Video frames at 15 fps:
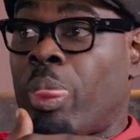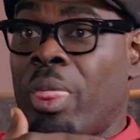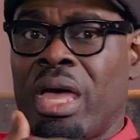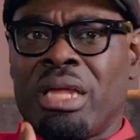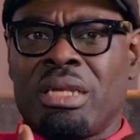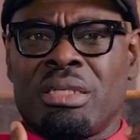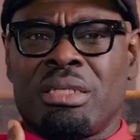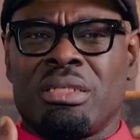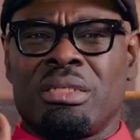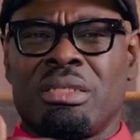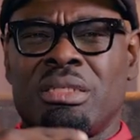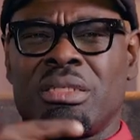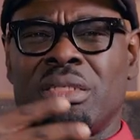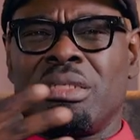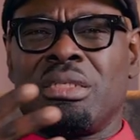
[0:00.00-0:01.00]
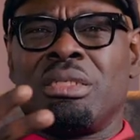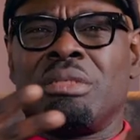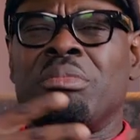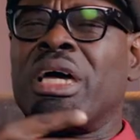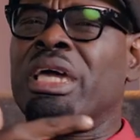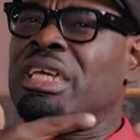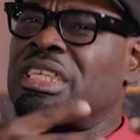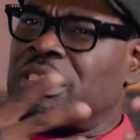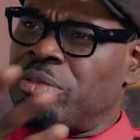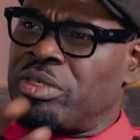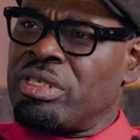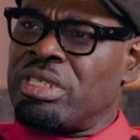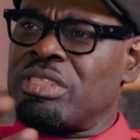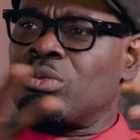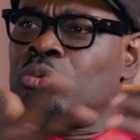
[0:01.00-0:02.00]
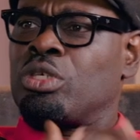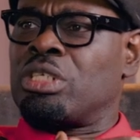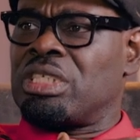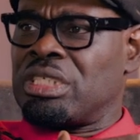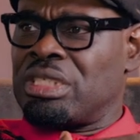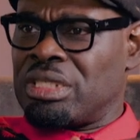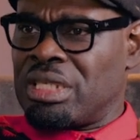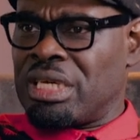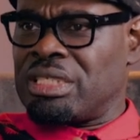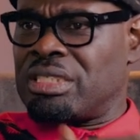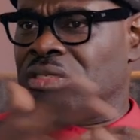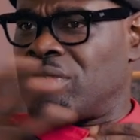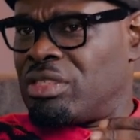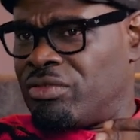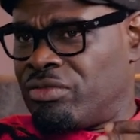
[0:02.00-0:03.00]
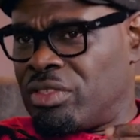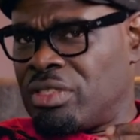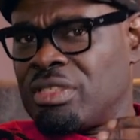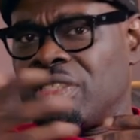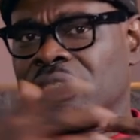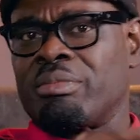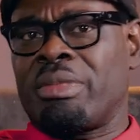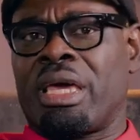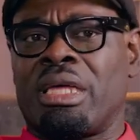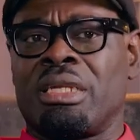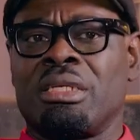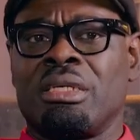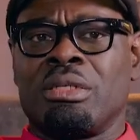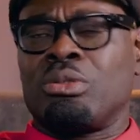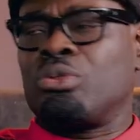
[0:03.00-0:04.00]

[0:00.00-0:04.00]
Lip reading: And in my experience working in Nigeria for this man